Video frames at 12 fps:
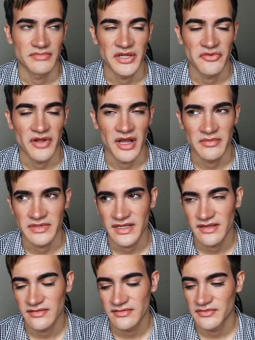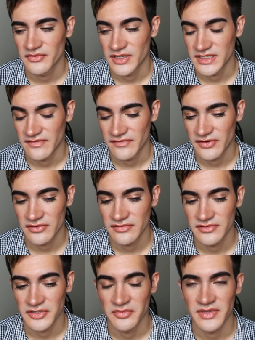Mitt Romney.
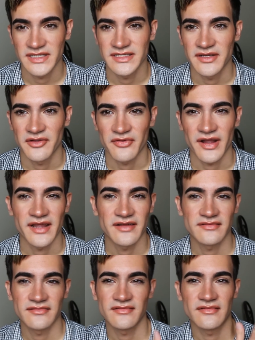Whatever. No big deal, right?